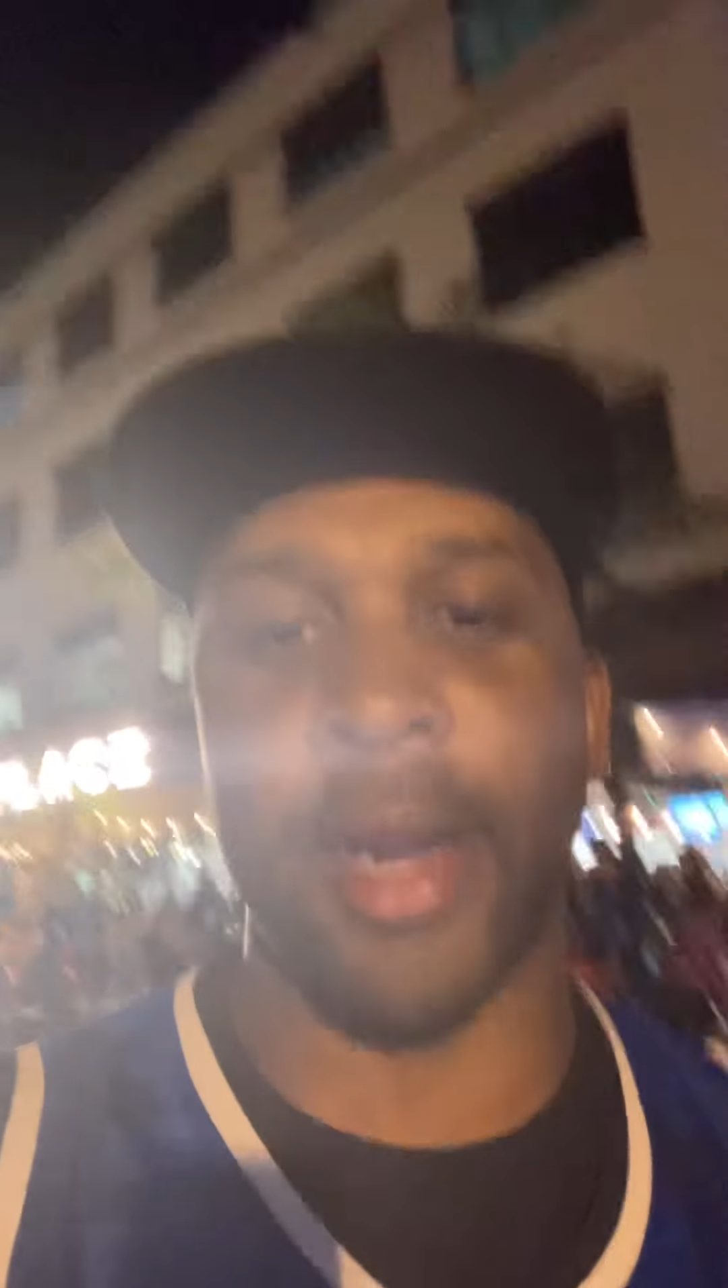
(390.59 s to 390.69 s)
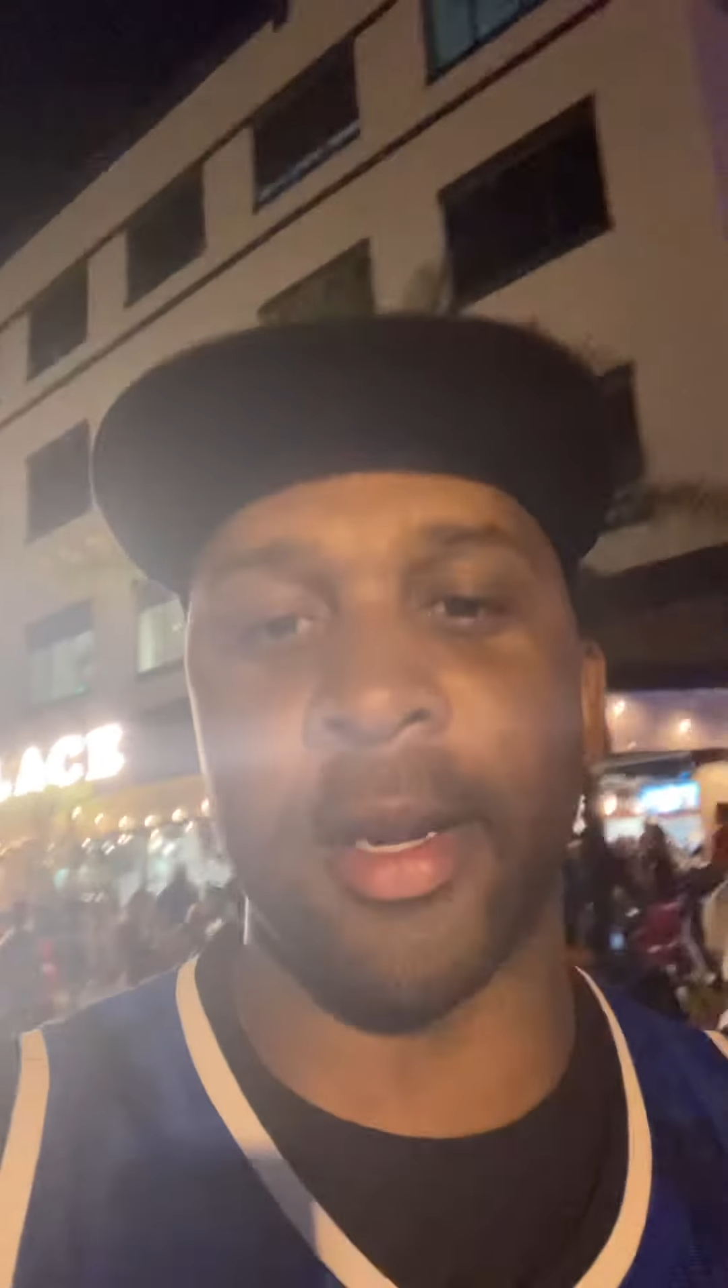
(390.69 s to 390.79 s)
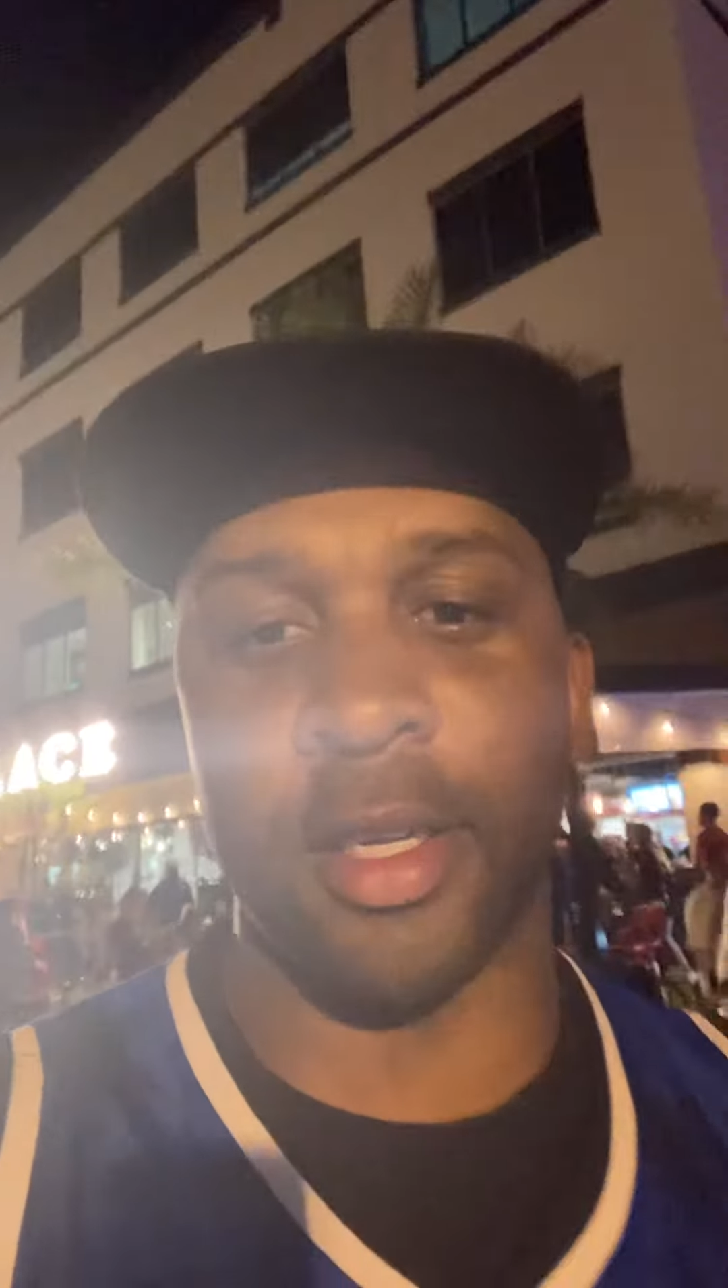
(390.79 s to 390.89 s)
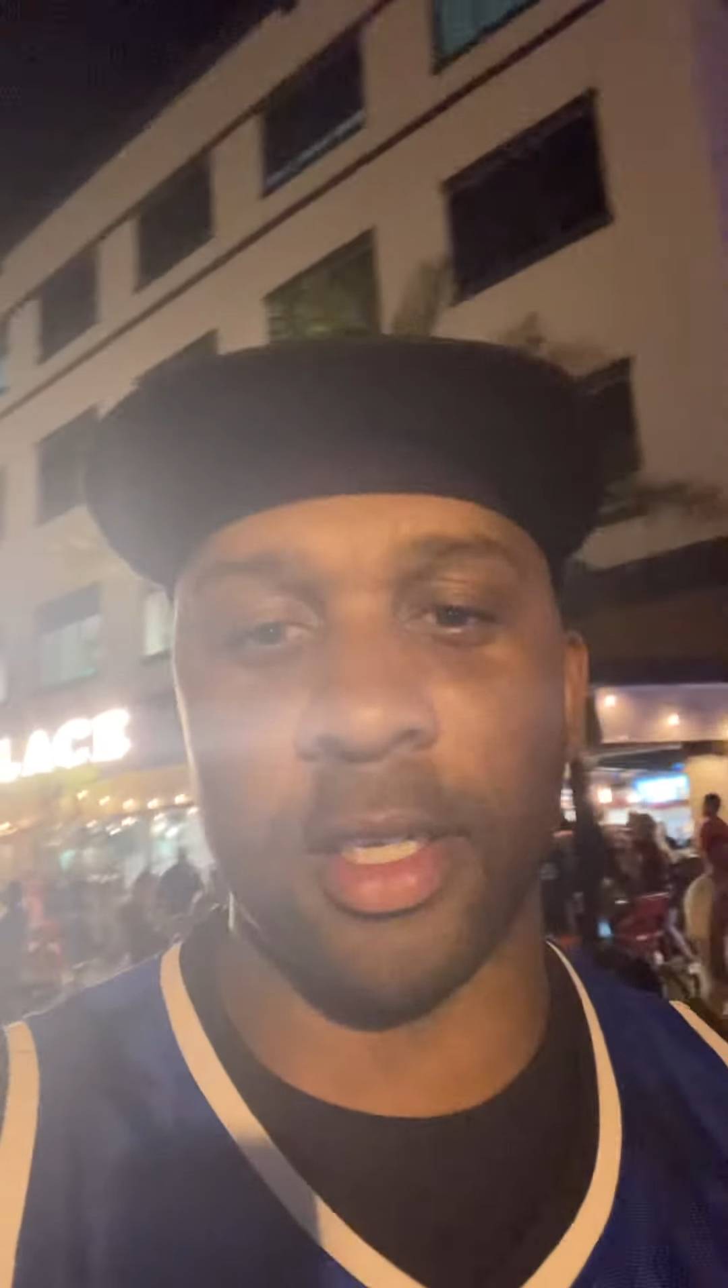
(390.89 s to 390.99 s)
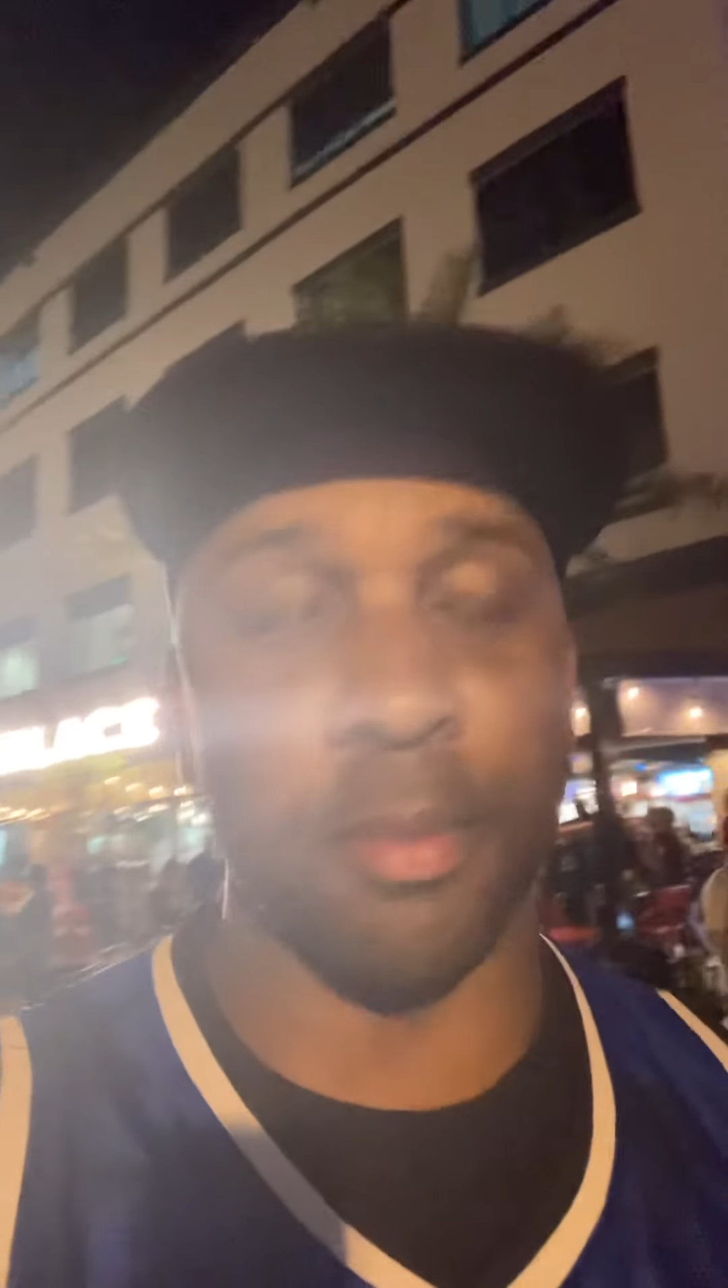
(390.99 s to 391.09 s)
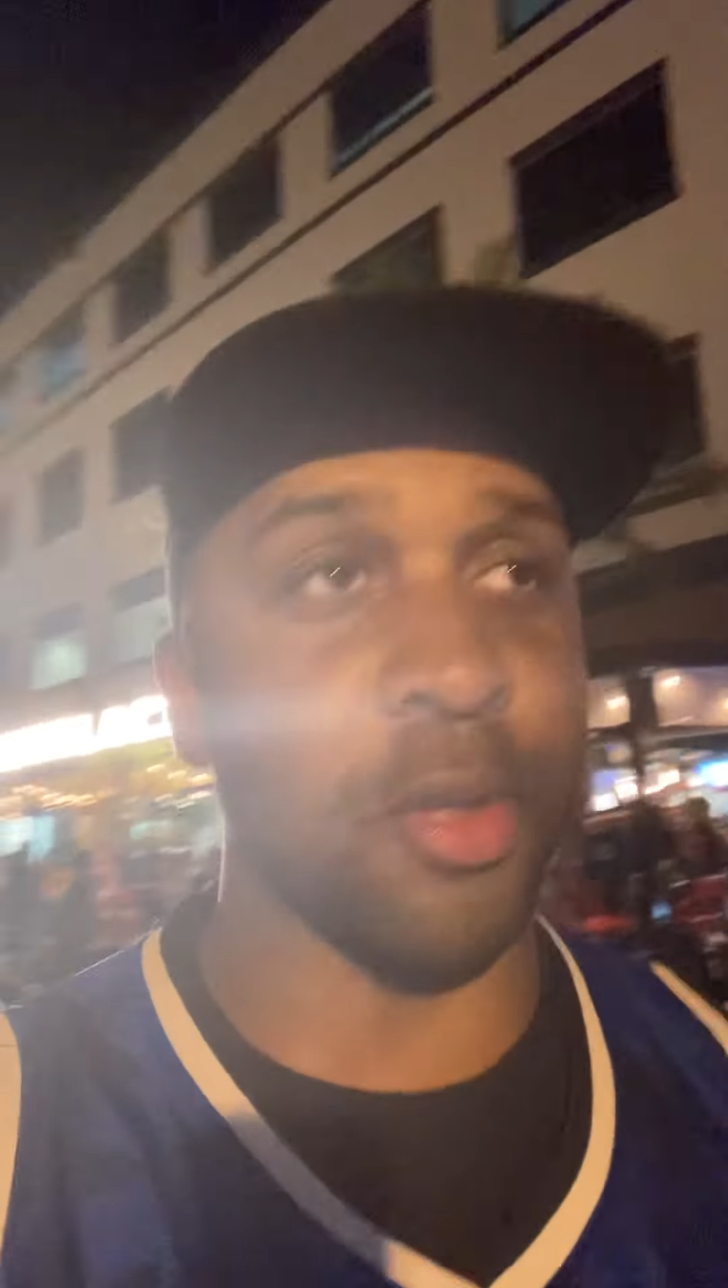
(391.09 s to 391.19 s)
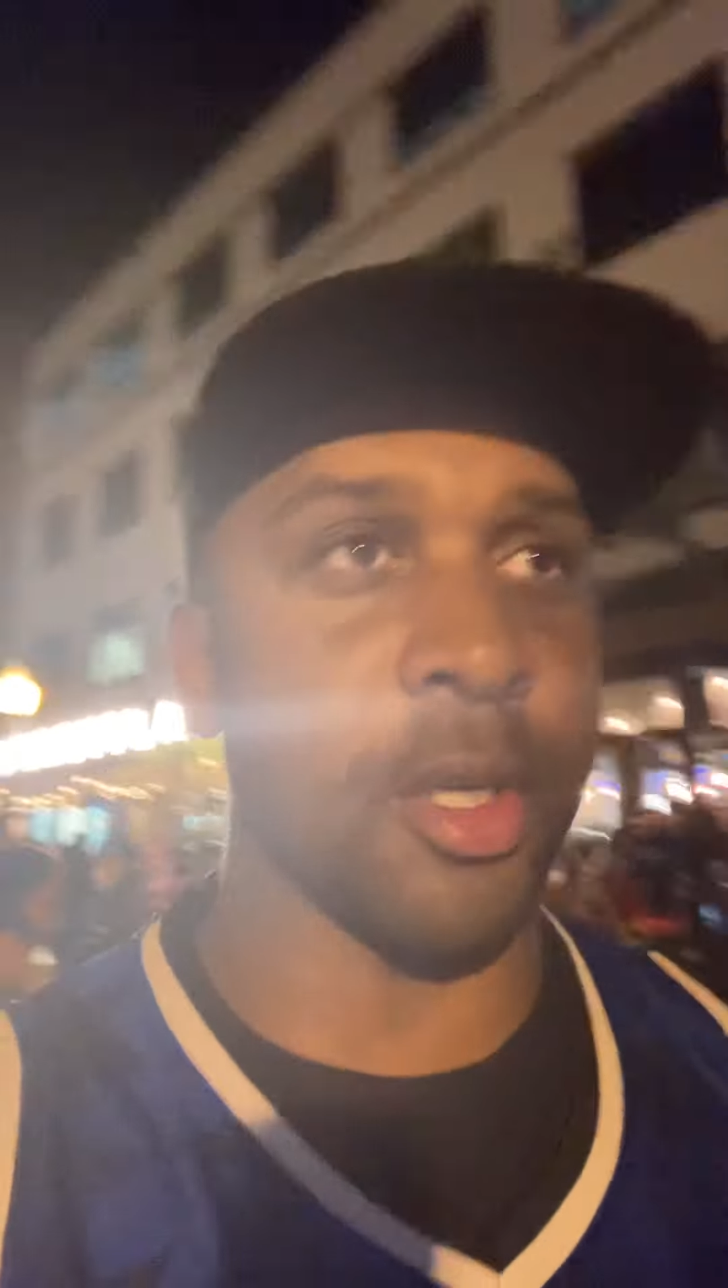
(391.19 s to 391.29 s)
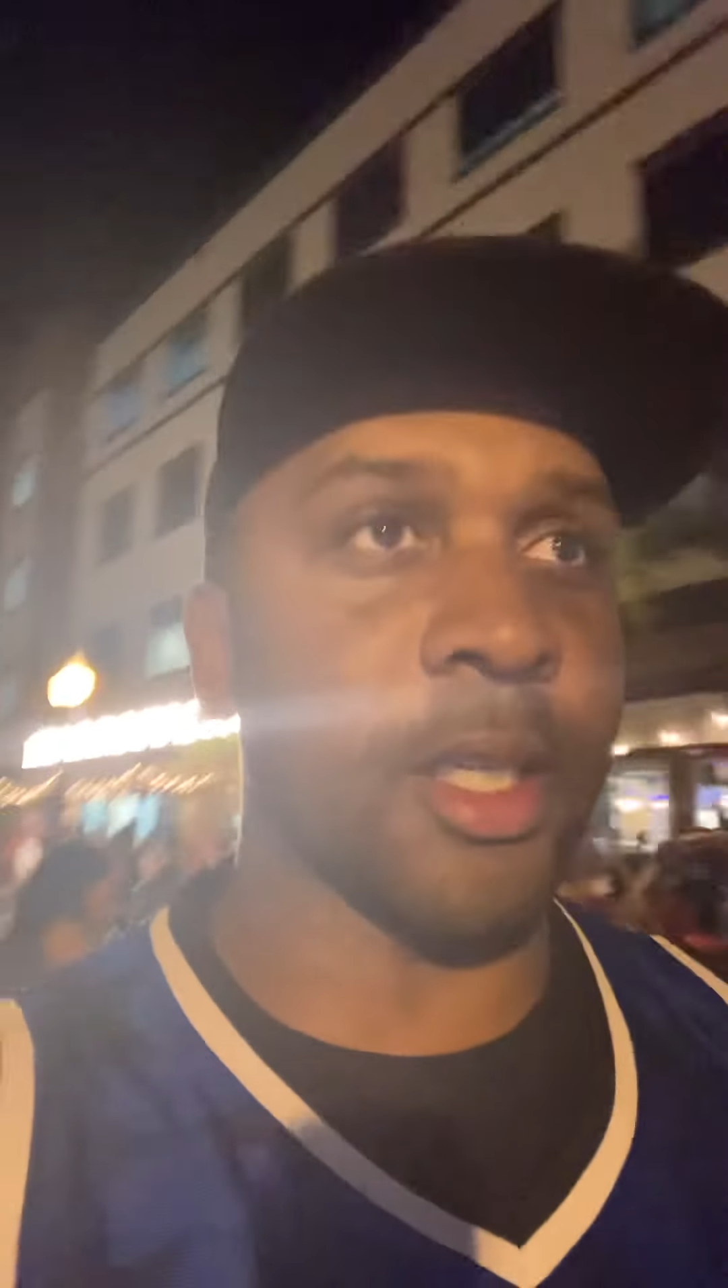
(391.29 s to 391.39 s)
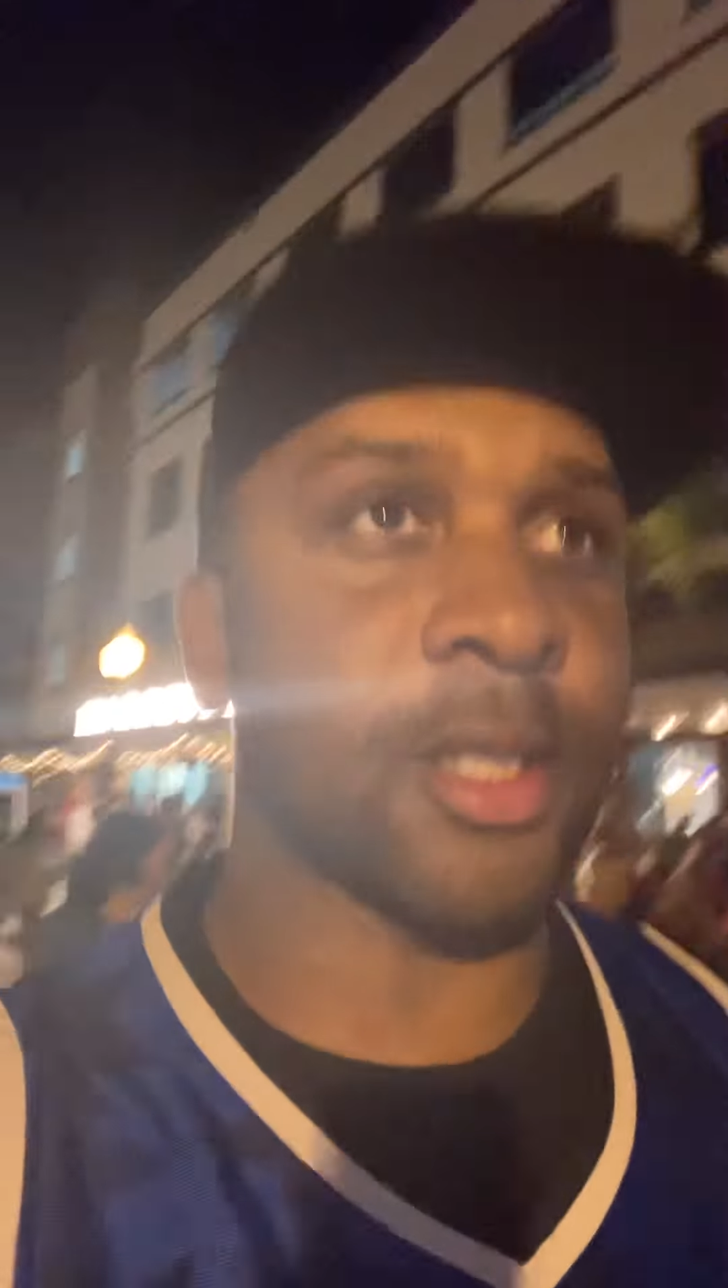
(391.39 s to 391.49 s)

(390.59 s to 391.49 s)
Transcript: here in the community.